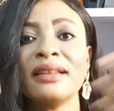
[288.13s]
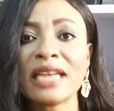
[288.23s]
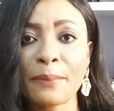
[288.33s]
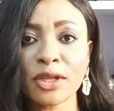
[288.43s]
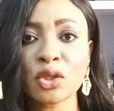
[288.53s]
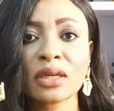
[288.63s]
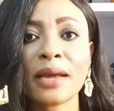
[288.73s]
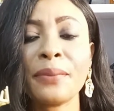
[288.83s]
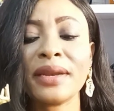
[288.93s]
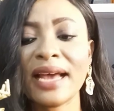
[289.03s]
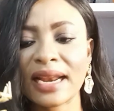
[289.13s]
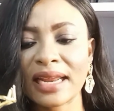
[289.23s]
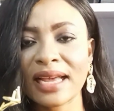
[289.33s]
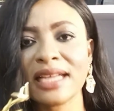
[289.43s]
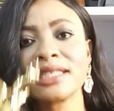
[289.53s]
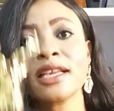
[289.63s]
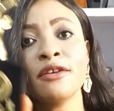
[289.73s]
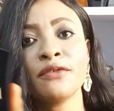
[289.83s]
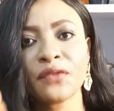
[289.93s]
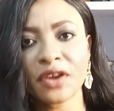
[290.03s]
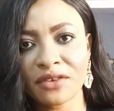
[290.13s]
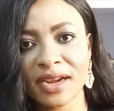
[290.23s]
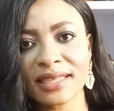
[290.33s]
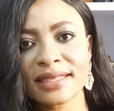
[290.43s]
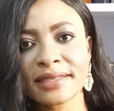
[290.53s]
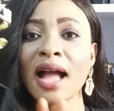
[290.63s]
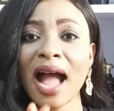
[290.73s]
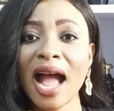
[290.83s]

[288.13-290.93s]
that particular Penhaligon fragrance.